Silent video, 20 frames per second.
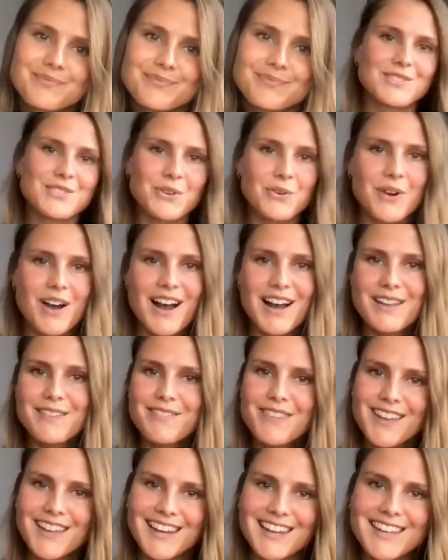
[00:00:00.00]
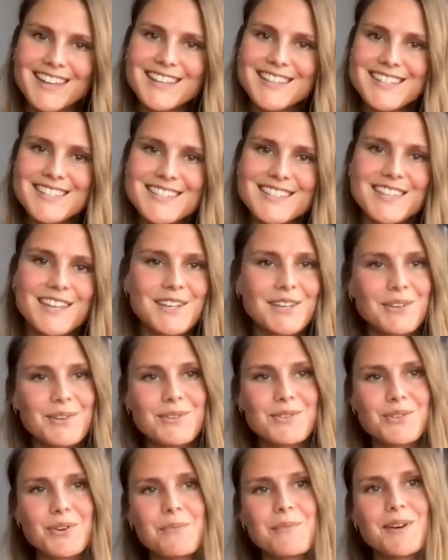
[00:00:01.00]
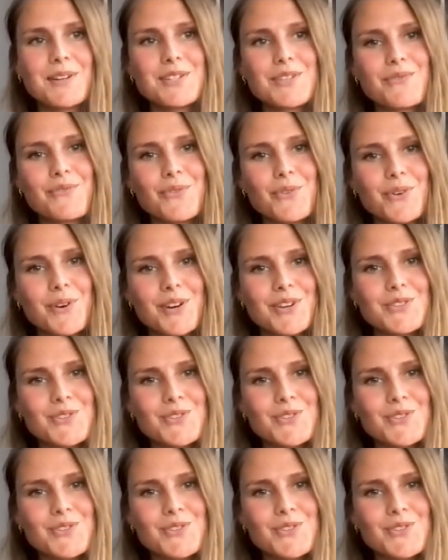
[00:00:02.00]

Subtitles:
So hi, Felix. Thank you so much for